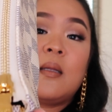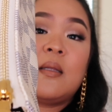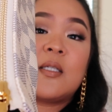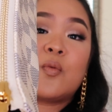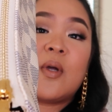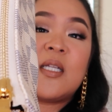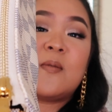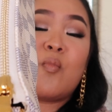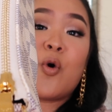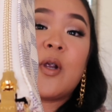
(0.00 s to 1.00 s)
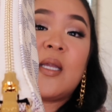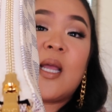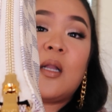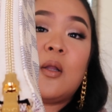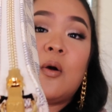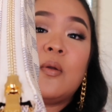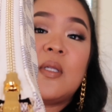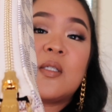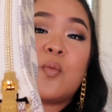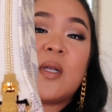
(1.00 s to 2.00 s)
This one is more yellow.
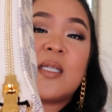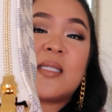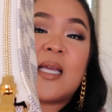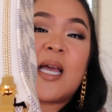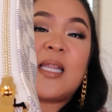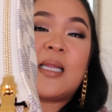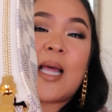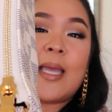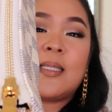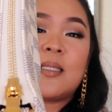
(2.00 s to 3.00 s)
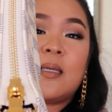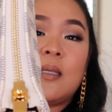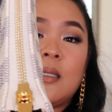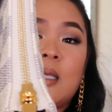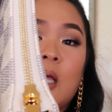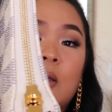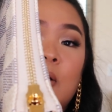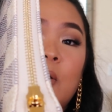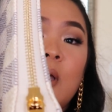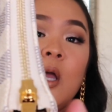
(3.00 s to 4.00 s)
This one is like a light
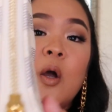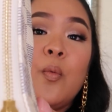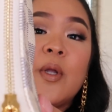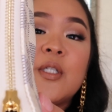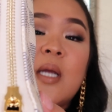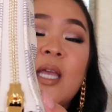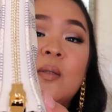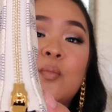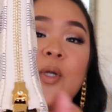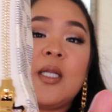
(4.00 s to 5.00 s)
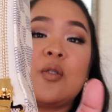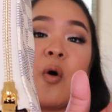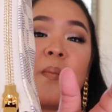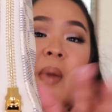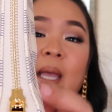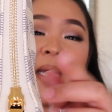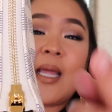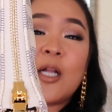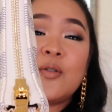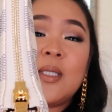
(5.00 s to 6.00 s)
yellow, which I really don't mind. I
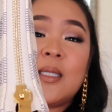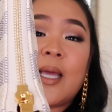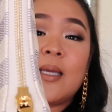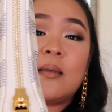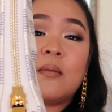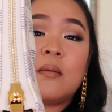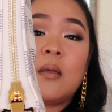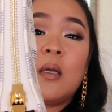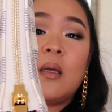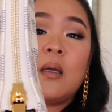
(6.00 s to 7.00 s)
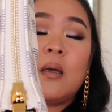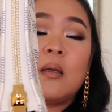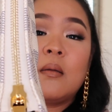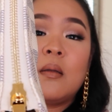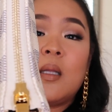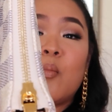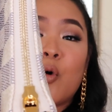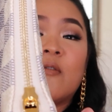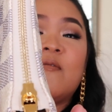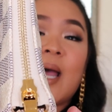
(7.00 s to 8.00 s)
actually like the
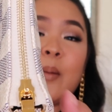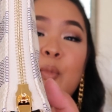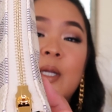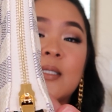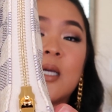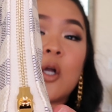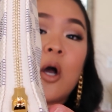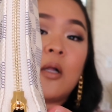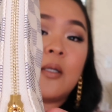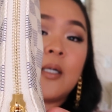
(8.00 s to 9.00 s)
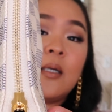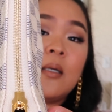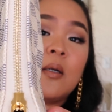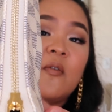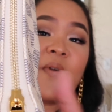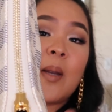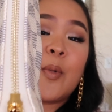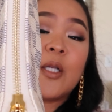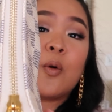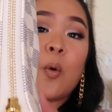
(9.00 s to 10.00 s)
more vibrant color,
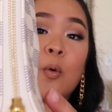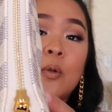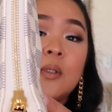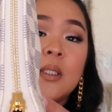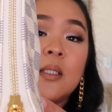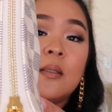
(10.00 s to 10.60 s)
vibrant gold.